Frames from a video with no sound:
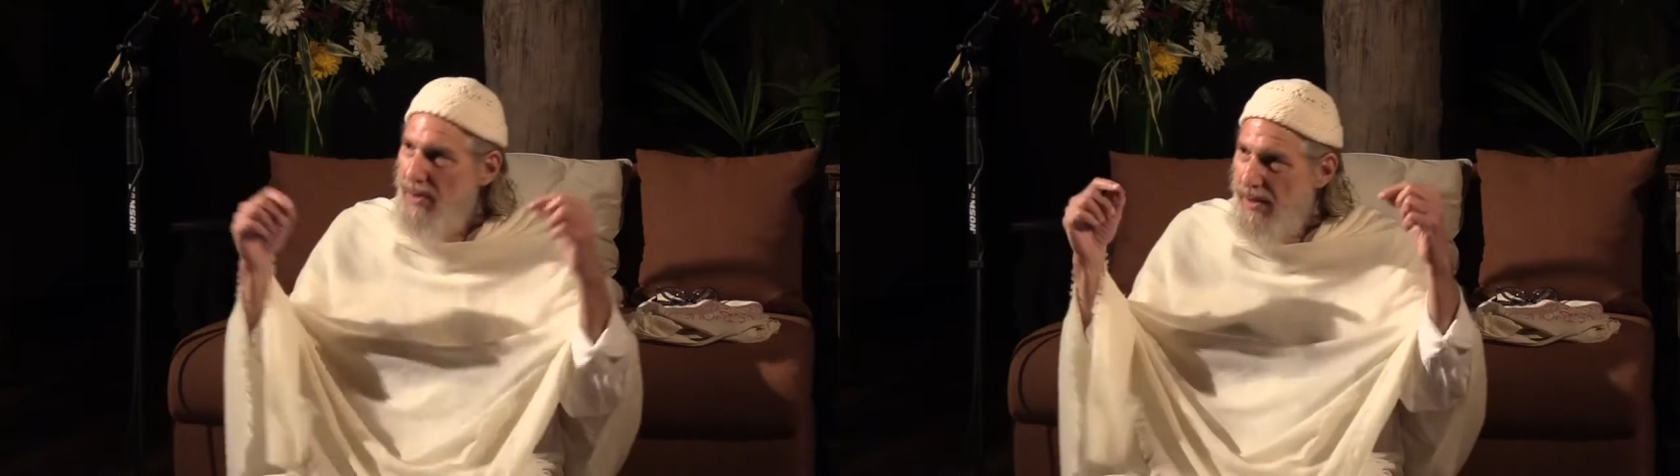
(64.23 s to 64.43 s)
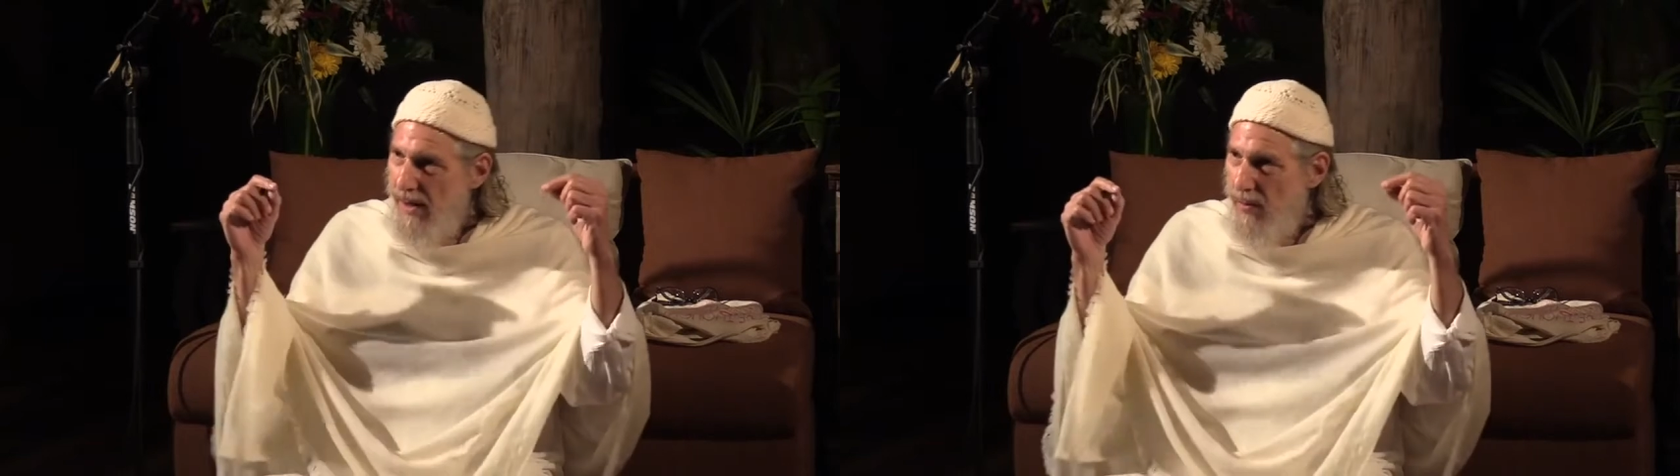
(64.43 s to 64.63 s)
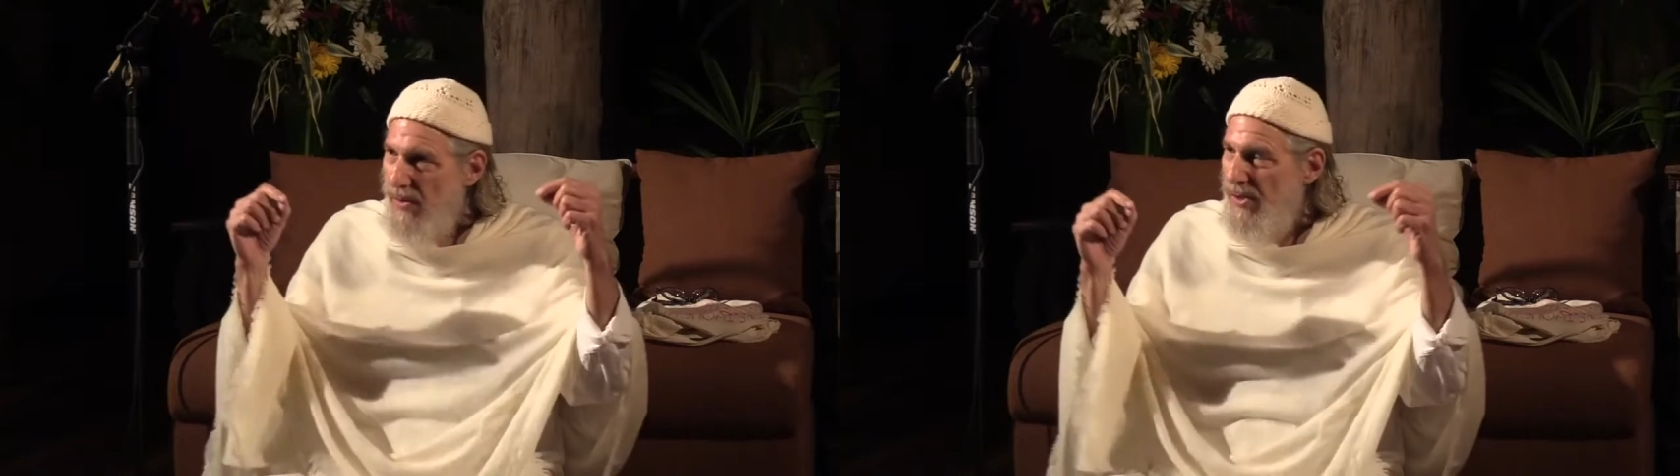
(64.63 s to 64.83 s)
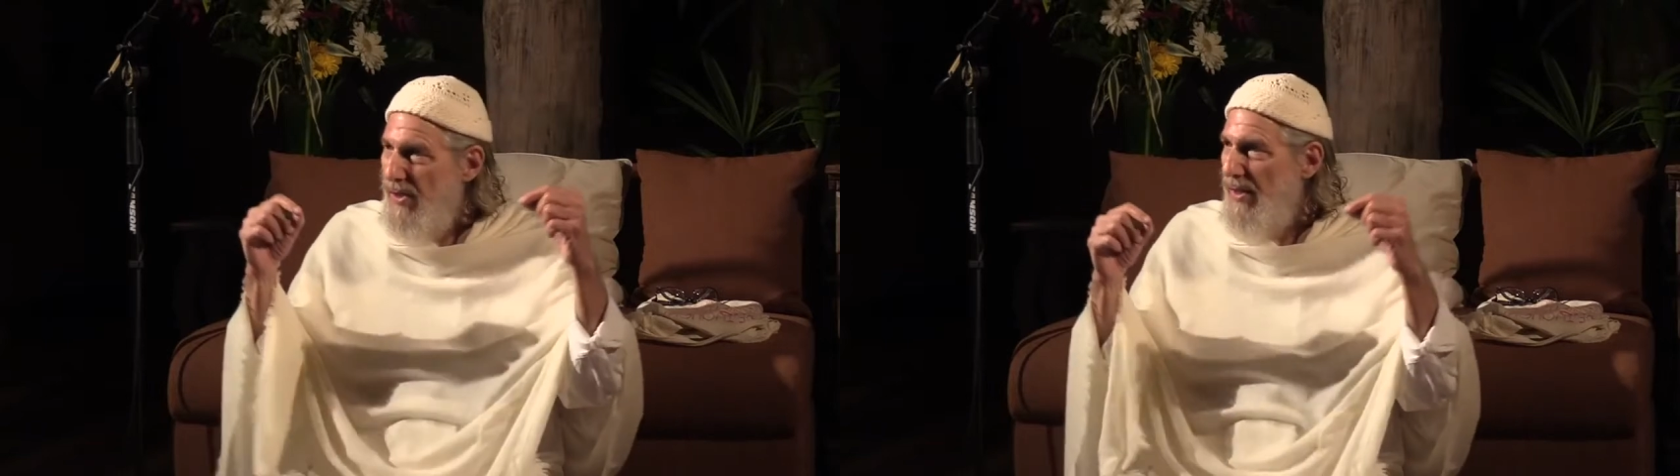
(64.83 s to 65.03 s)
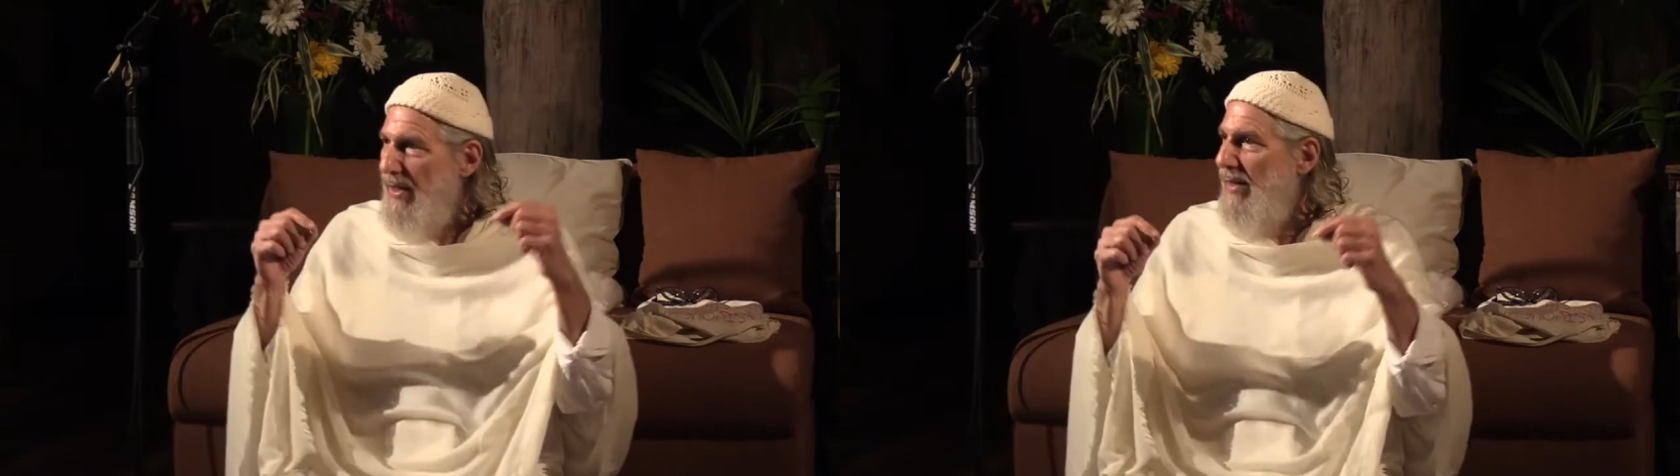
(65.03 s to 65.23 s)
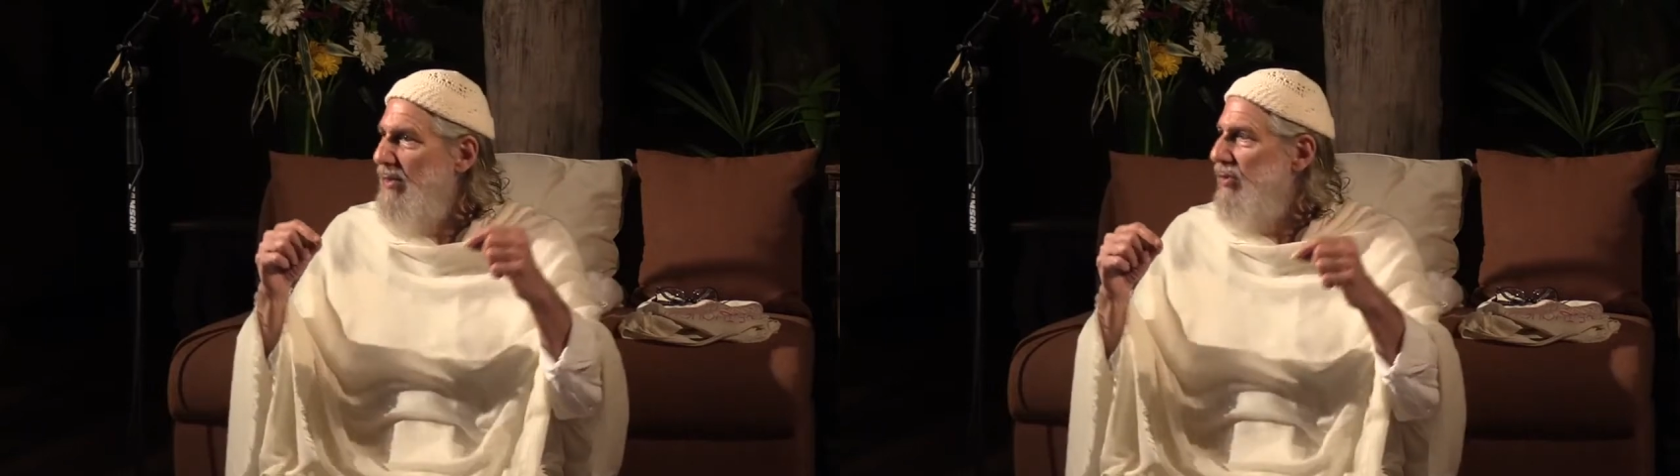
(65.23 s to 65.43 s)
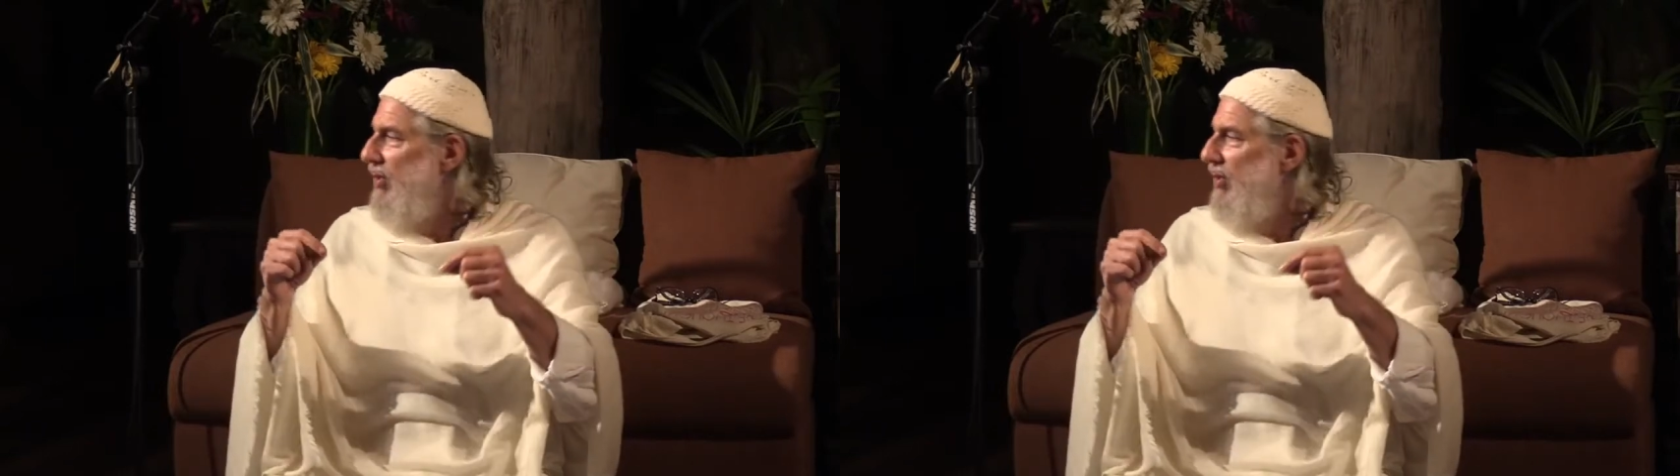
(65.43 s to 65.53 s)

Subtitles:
there was a king's